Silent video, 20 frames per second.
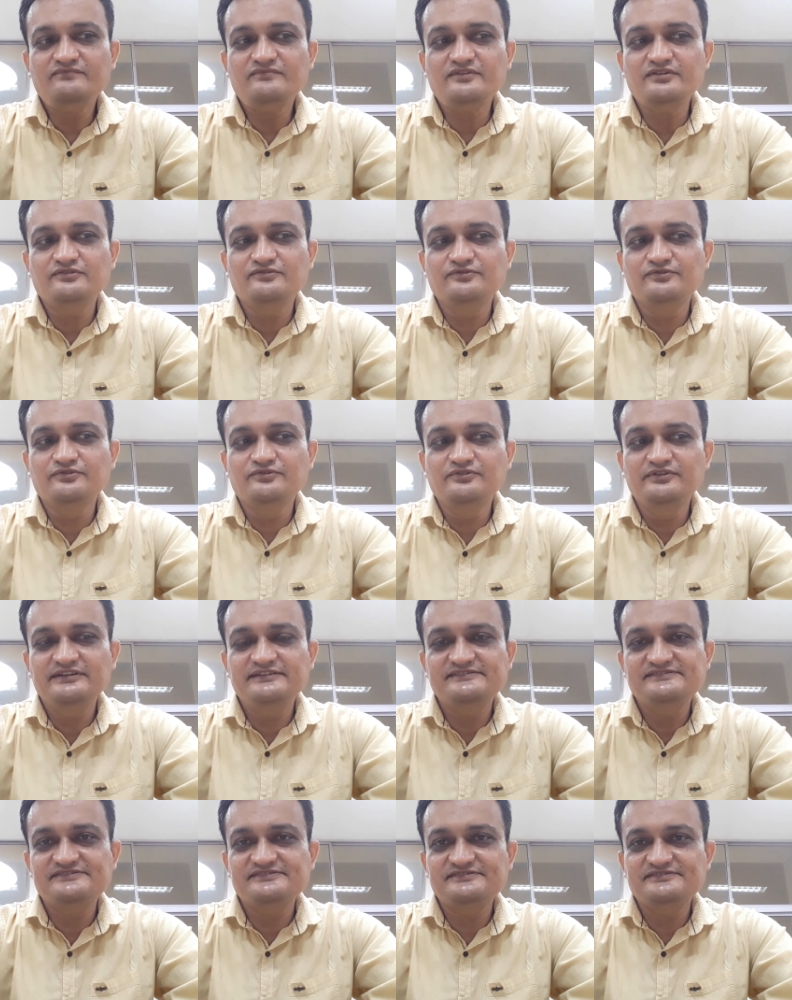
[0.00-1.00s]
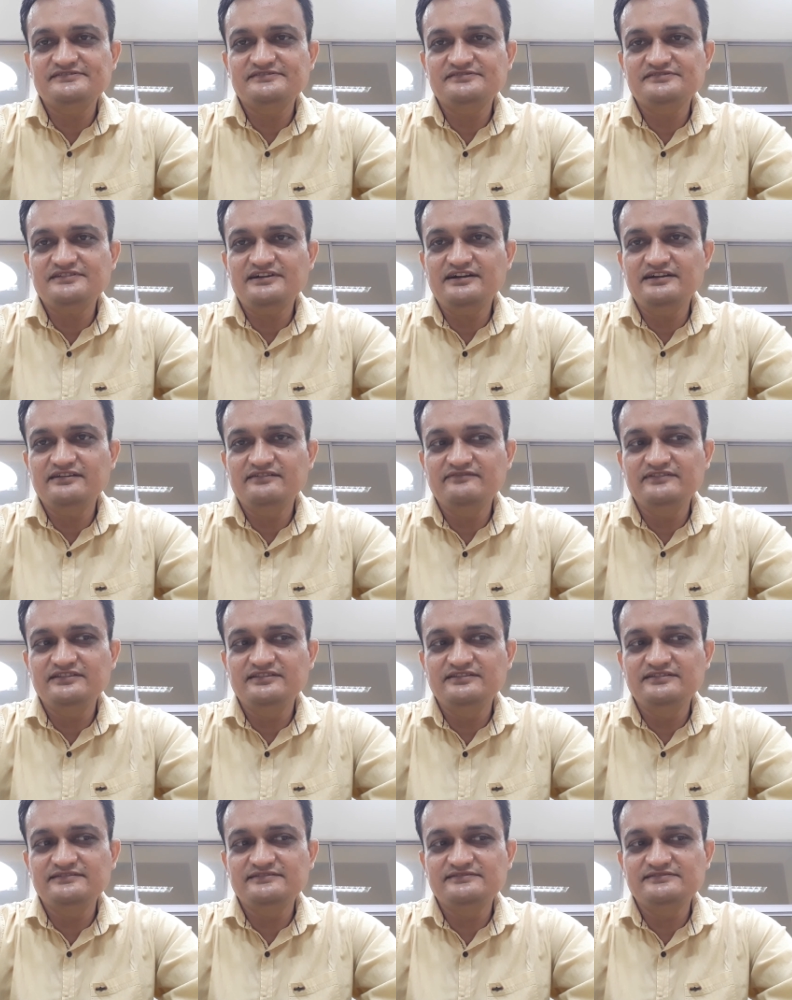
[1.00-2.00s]
So let's start
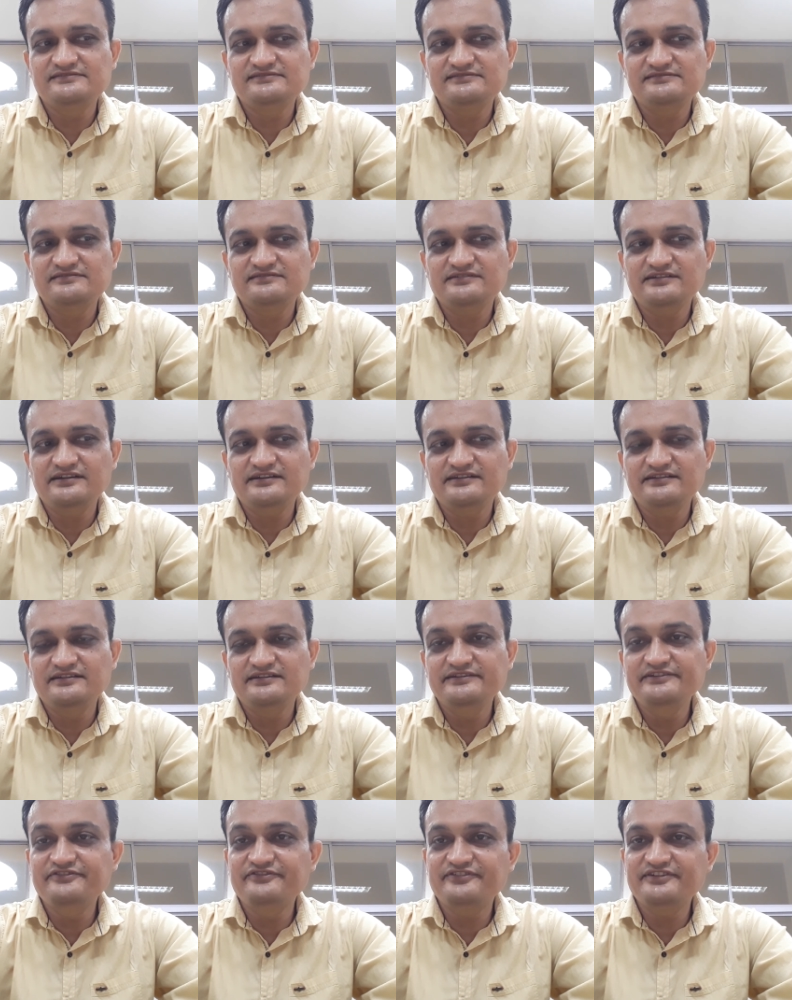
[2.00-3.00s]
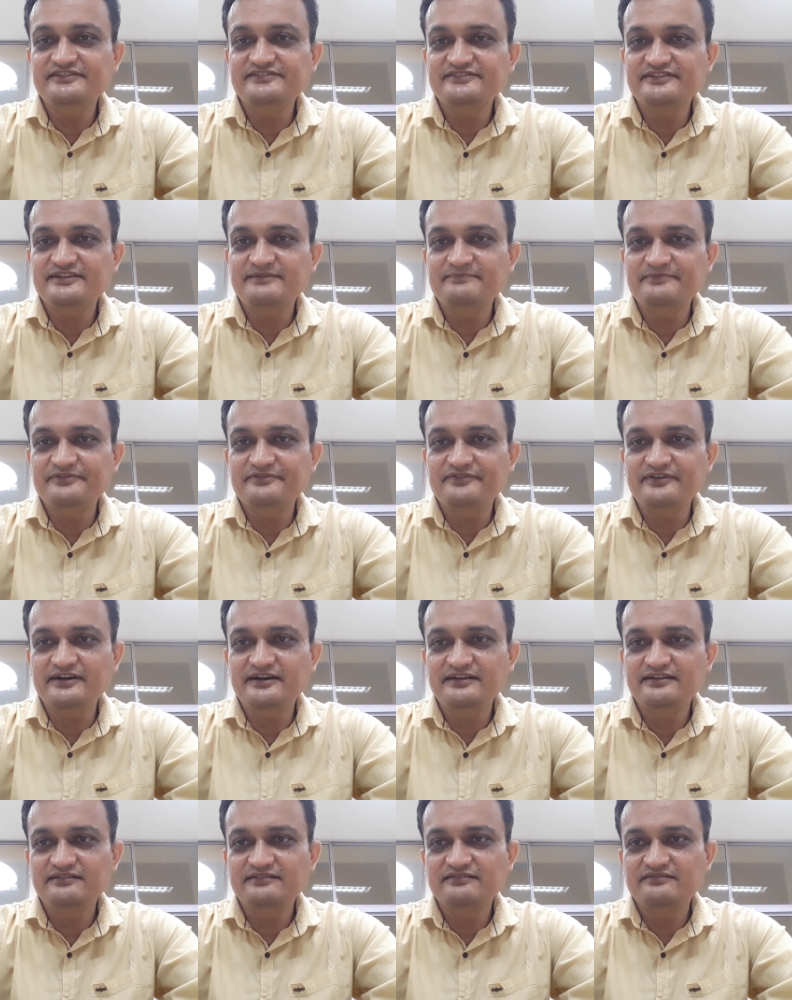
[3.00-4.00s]
with this title, differential
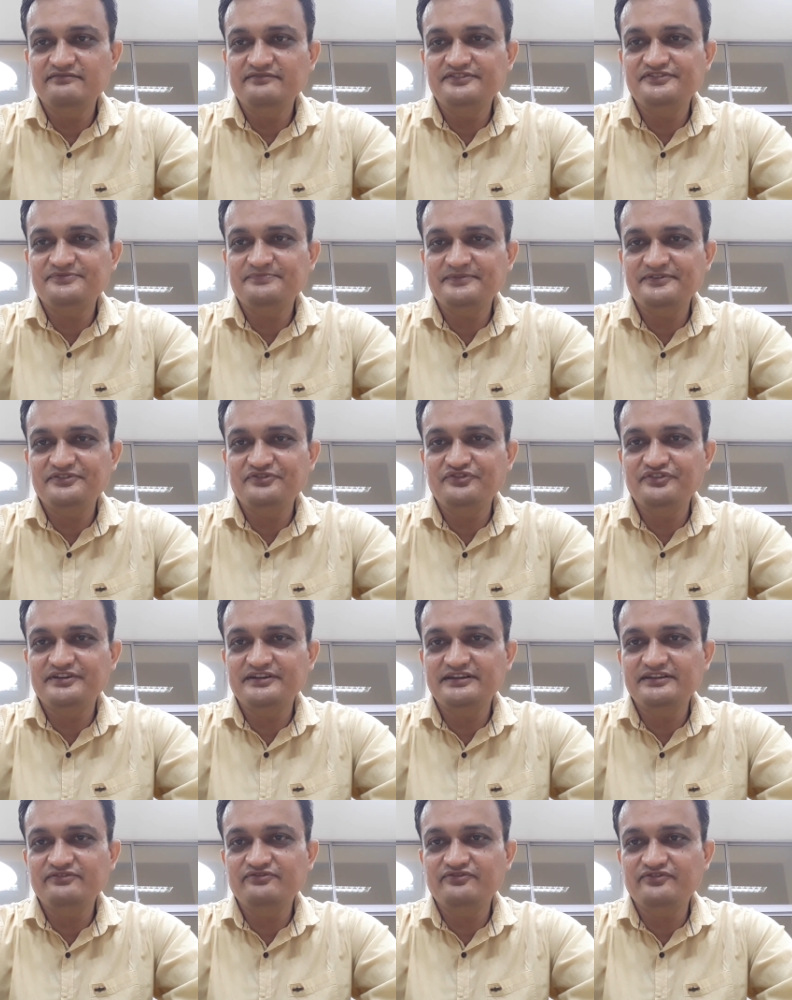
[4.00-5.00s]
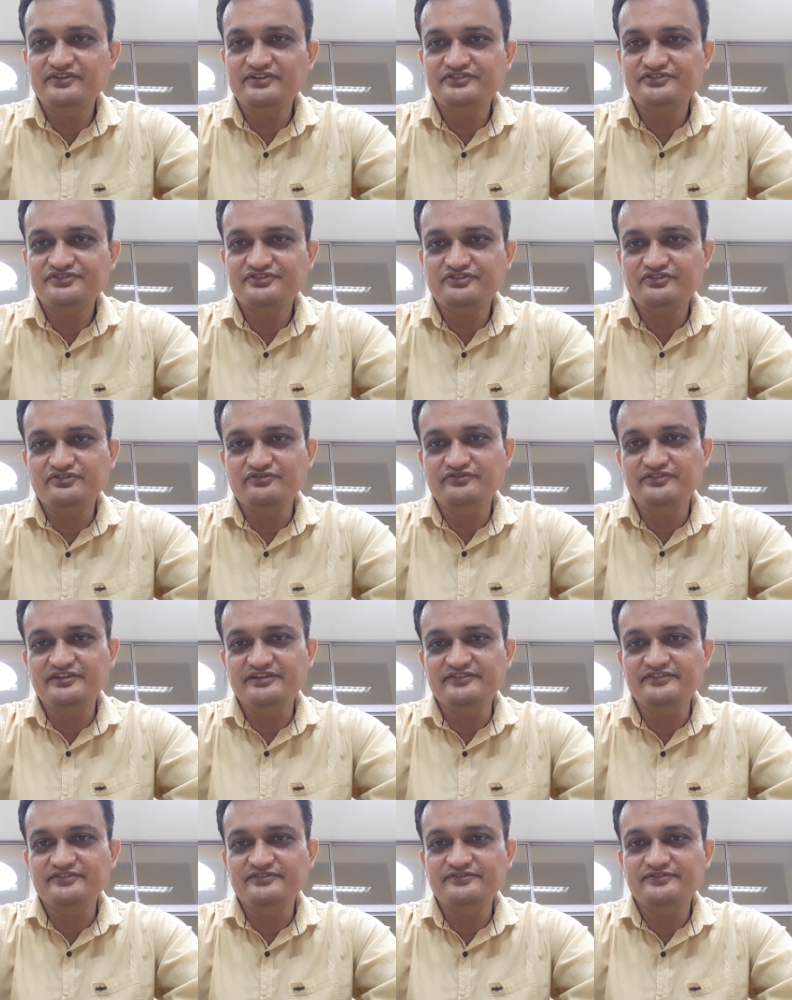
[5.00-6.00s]
amplifier, with specifically first
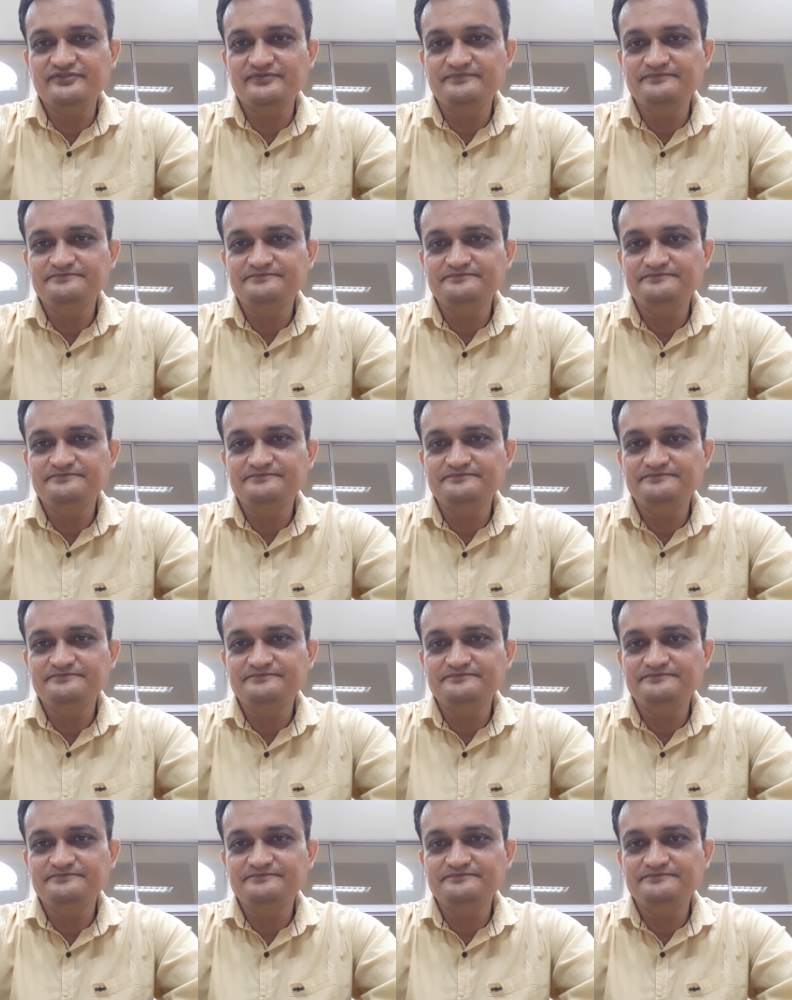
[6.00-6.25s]
configurations.